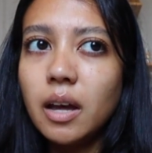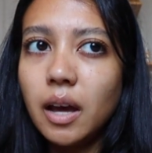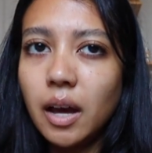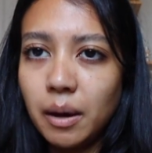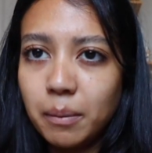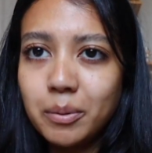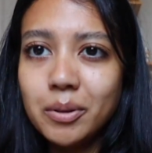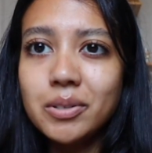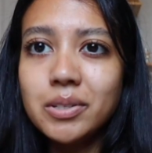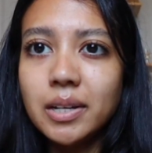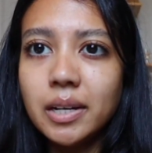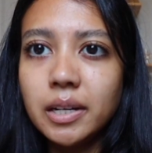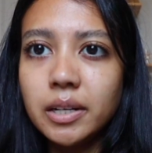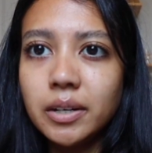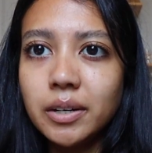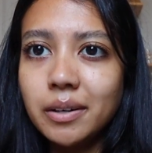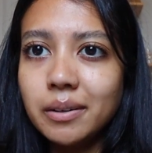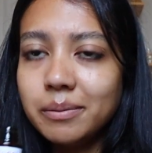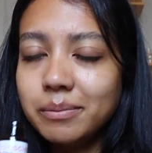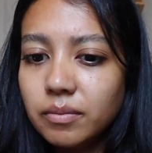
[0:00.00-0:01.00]
Apple
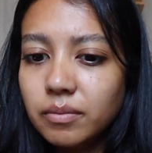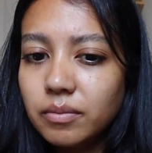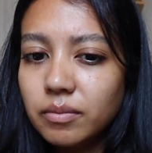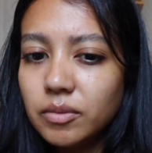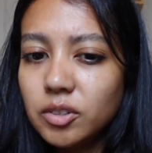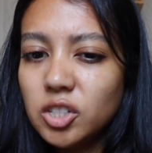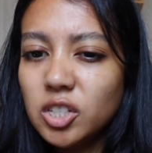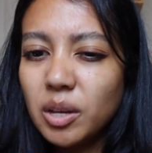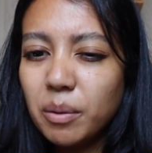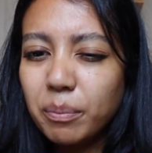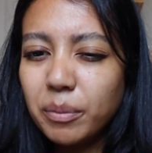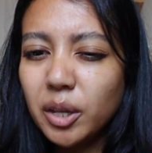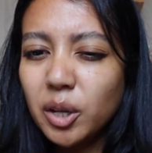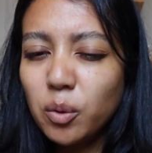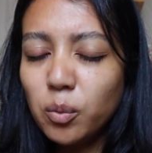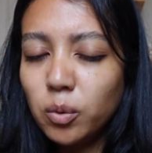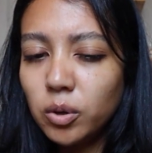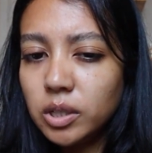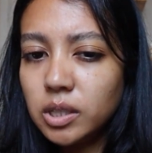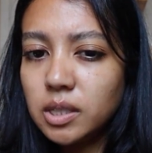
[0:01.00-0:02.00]
cider,
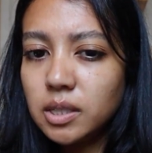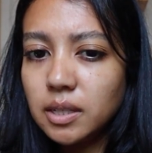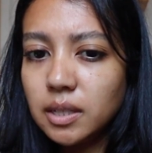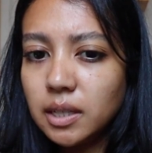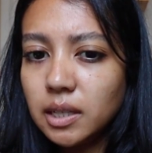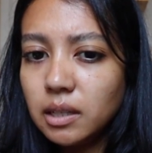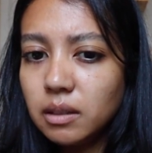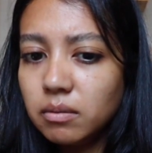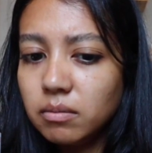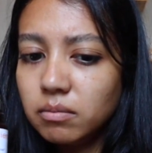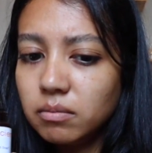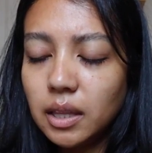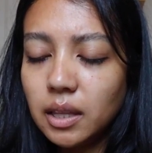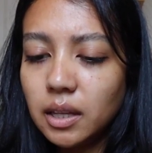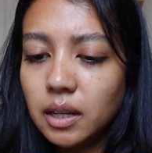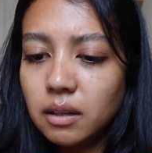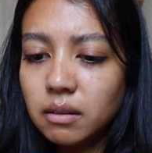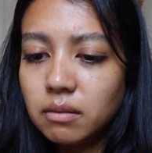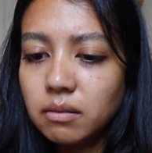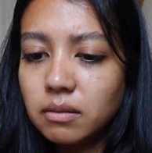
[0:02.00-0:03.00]
something woodsy, and
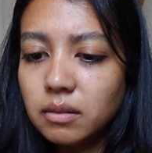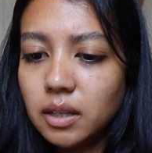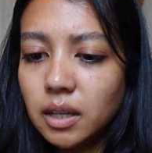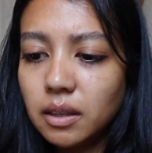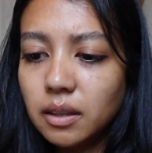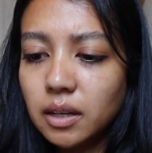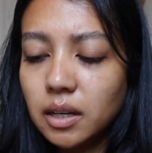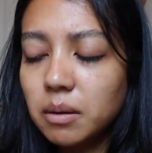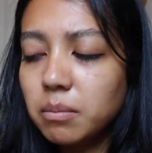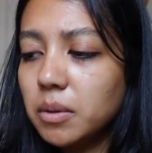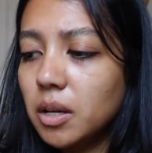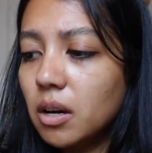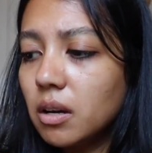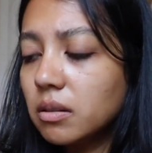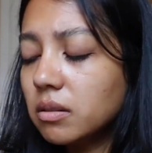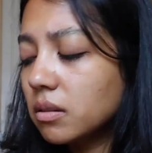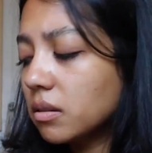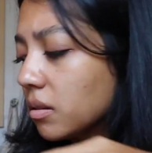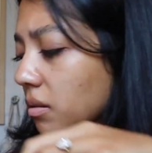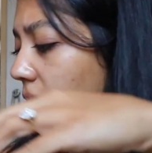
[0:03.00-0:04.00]
then I'm
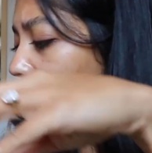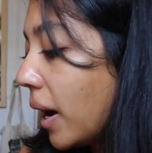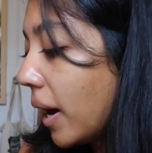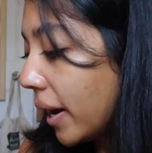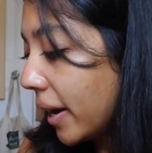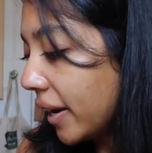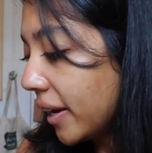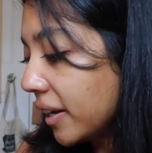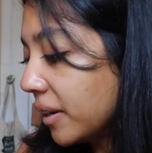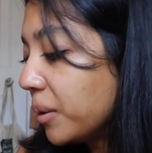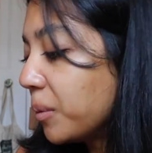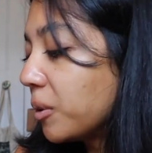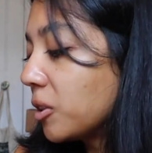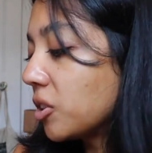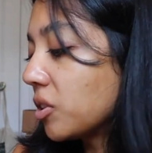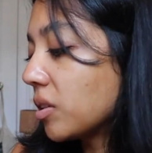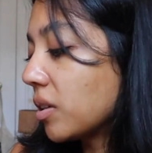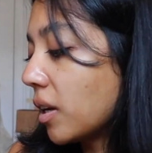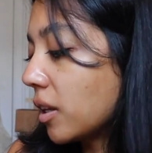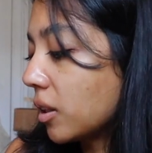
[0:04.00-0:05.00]
lost. Pine,
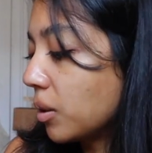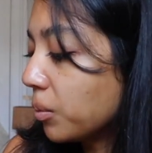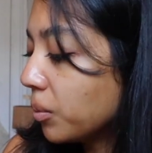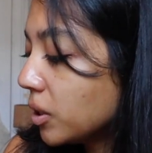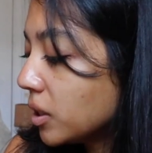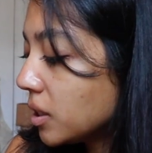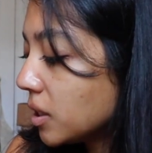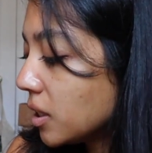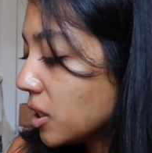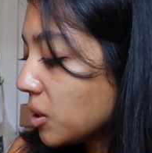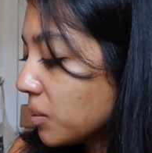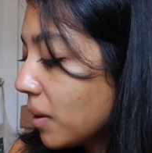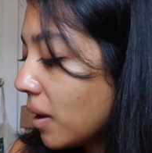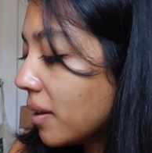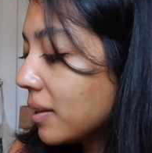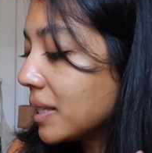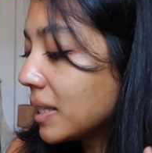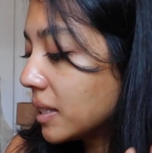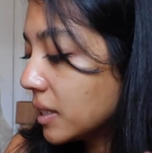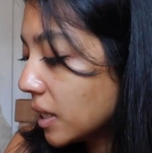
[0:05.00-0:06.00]
which is like the woodsy smell,
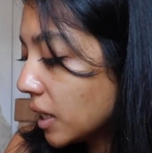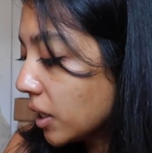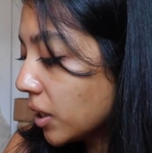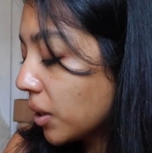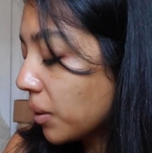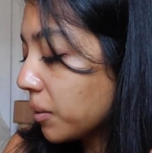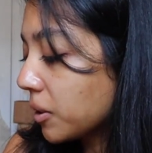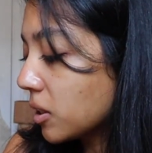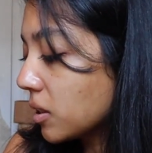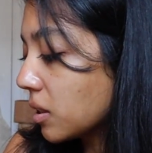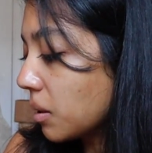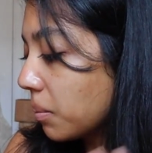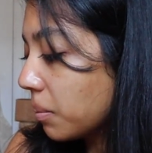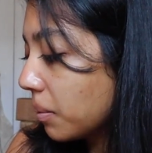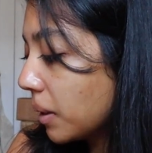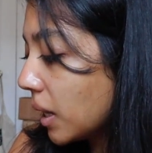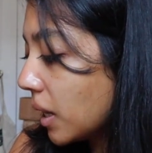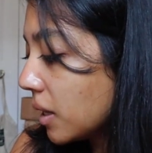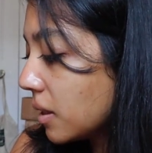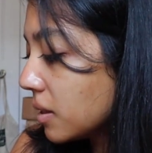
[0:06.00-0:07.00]
and cedar, which is the
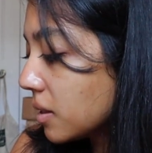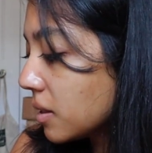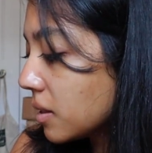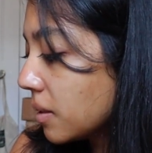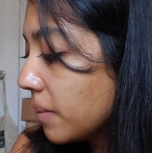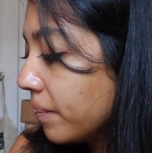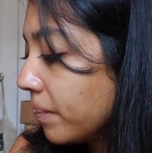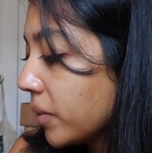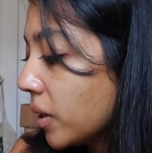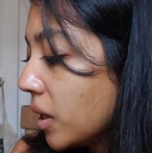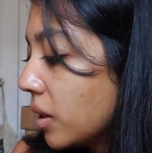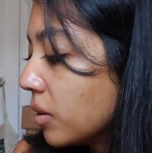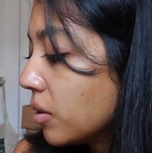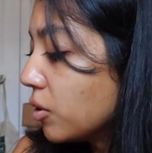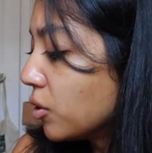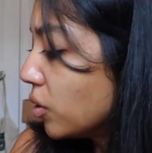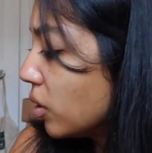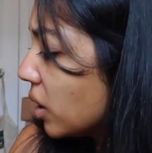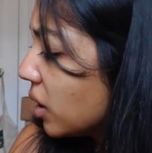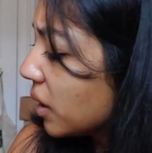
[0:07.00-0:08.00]
base.
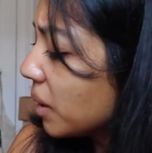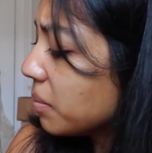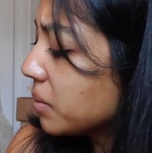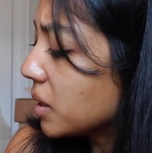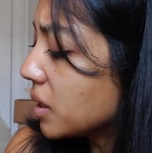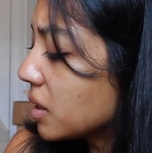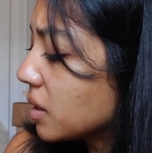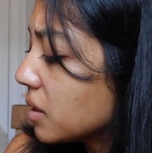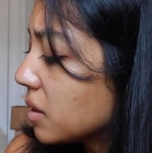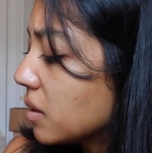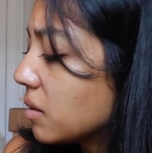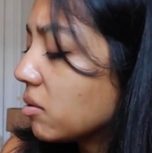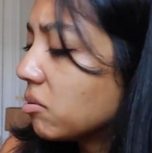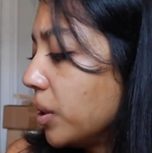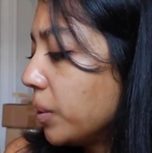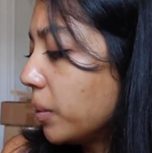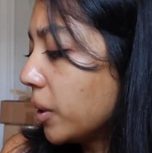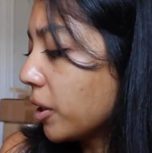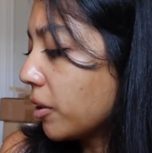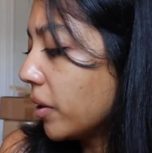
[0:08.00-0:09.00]
There's eucalyptus.
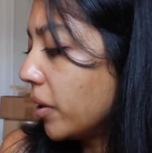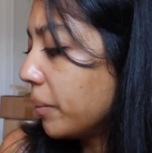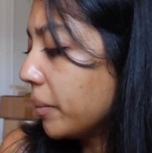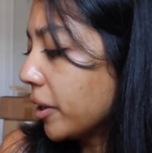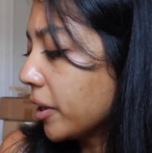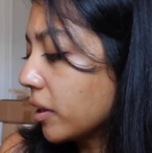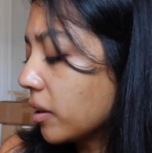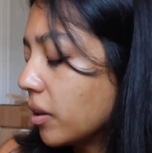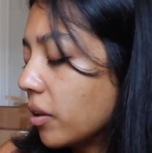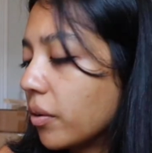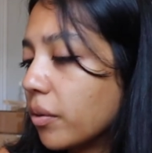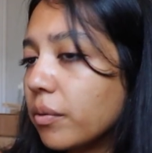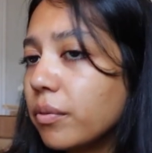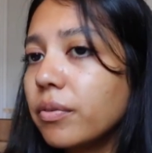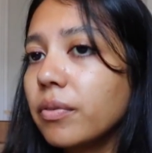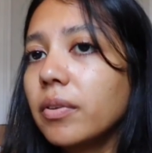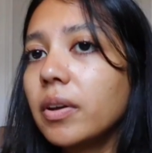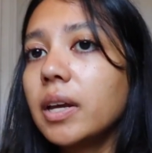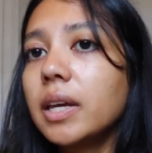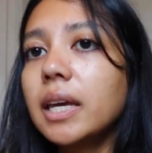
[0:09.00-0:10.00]
Juniper, cranberry,
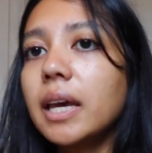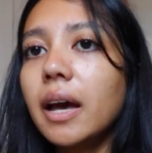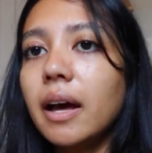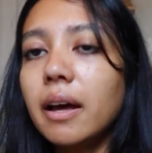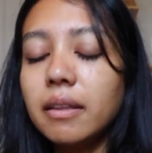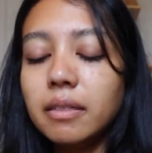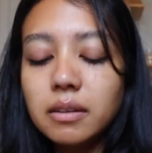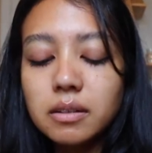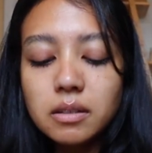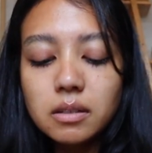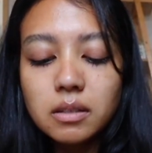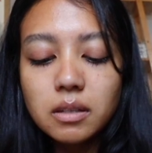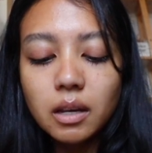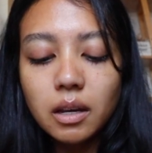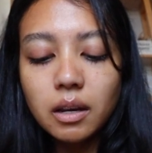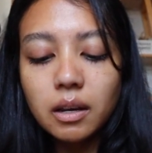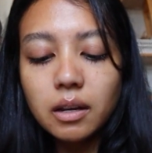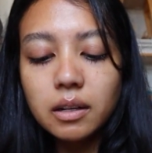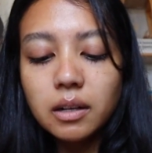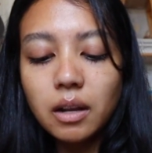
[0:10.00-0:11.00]
clove. Yeah, this is
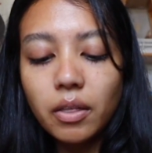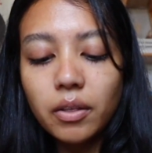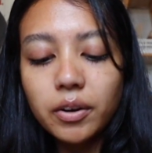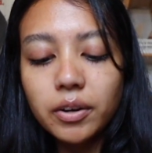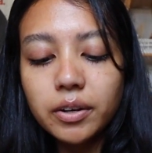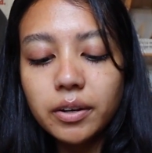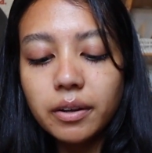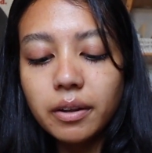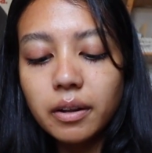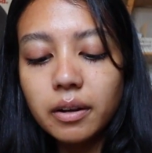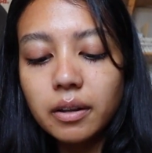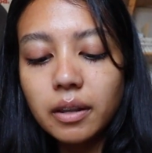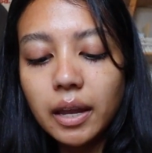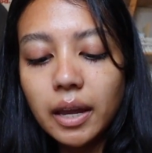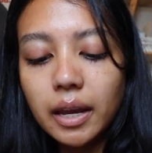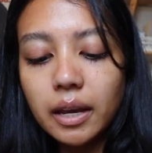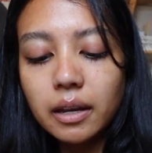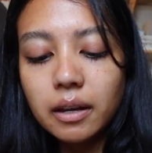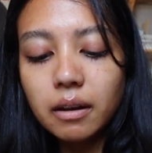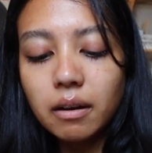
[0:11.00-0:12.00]
like another good
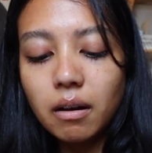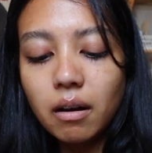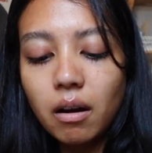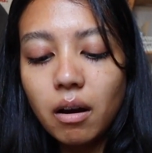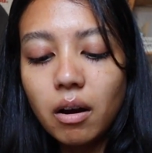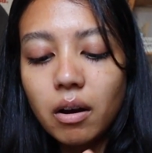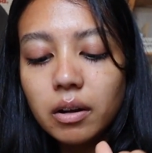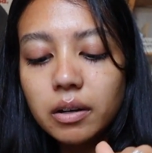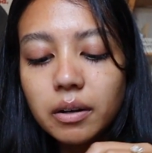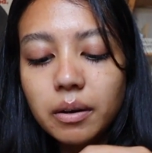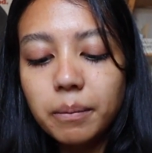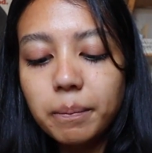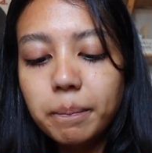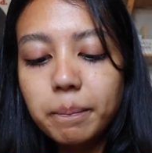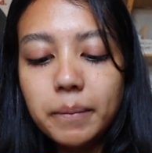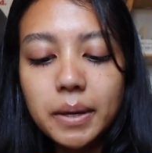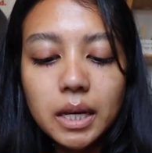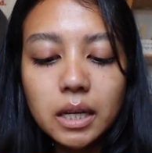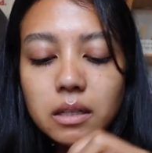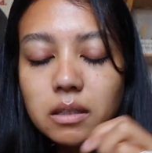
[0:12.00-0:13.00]
like autumn
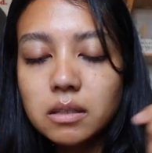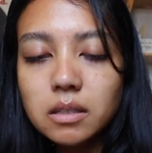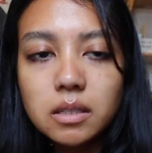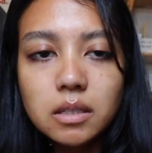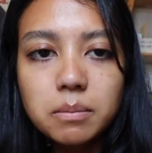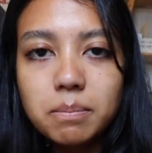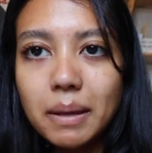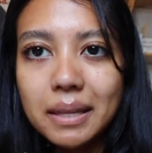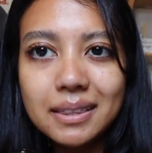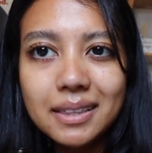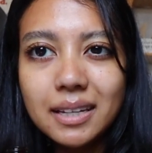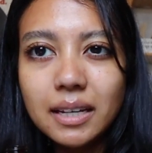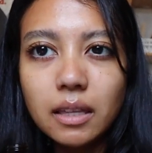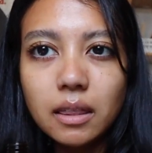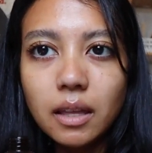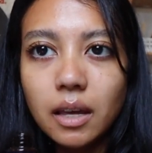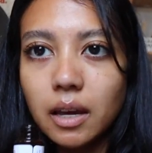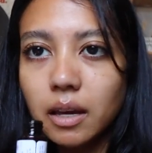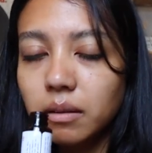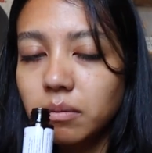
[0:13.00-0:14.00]
mix medley
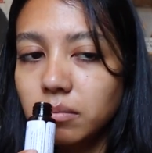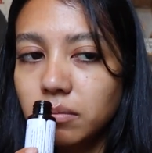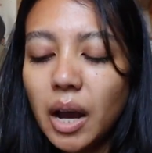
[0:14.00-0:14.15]
thing.